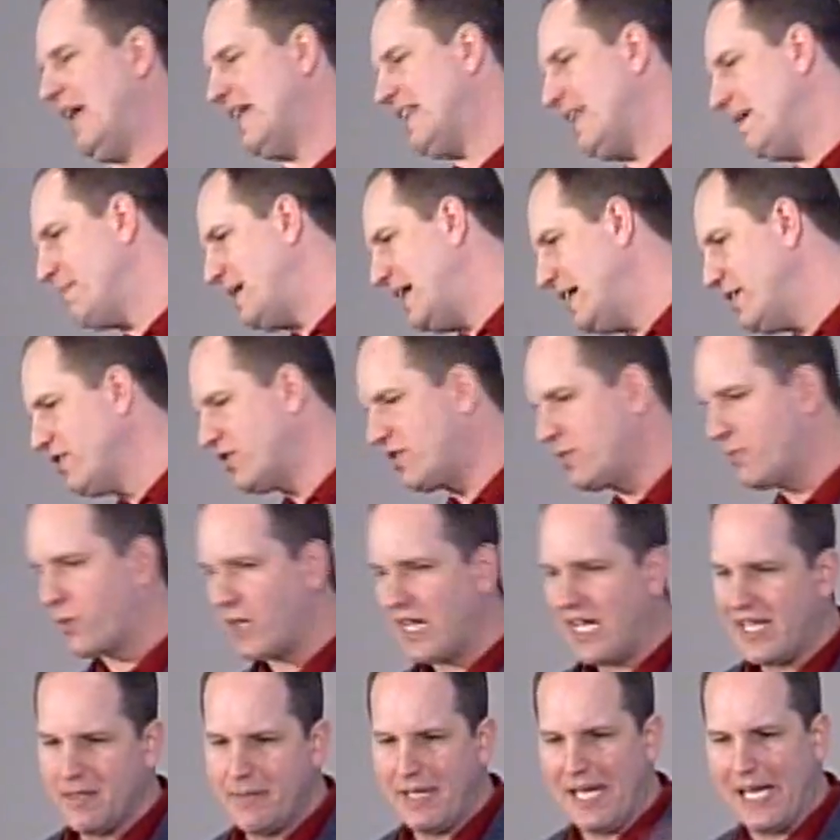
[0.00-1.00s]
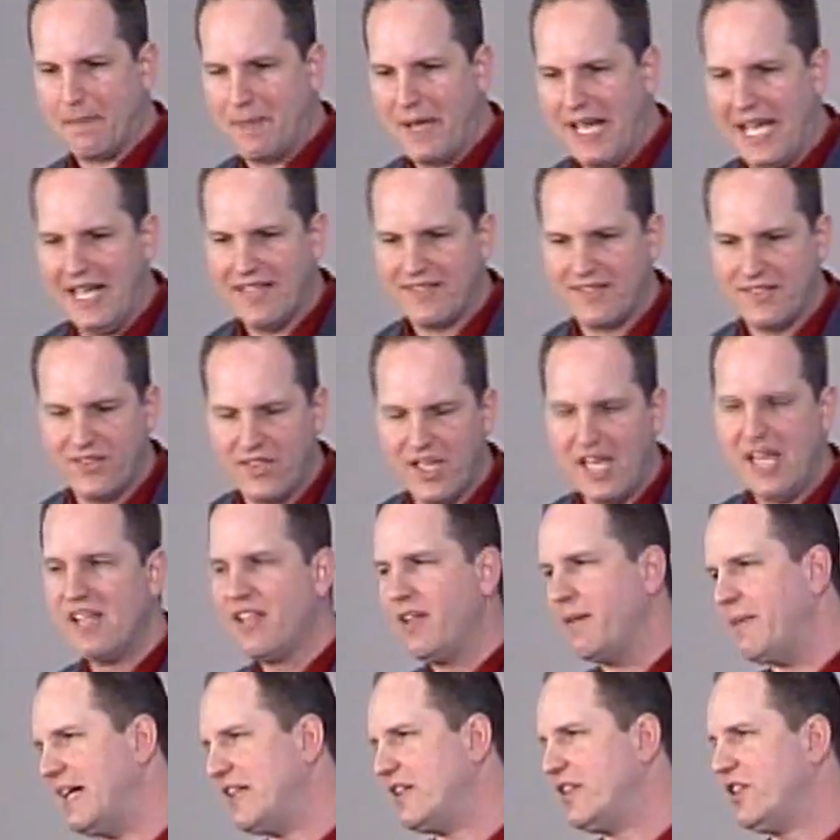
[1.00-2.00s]
Yeah, they might do some around the back passes,
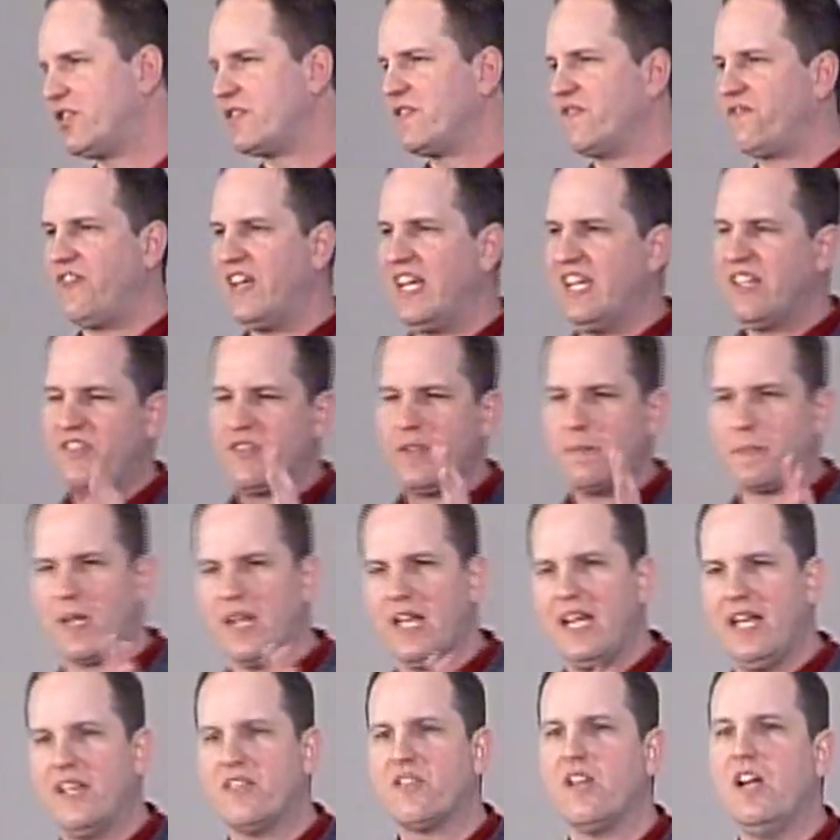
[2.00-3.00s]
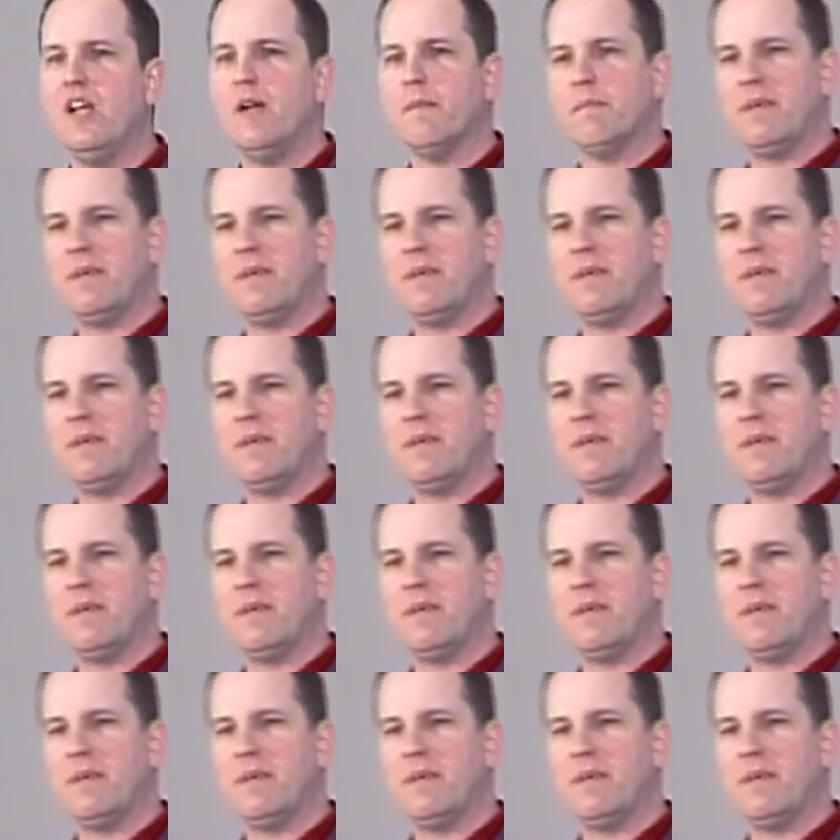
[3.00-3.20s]
they might do some fancy plays,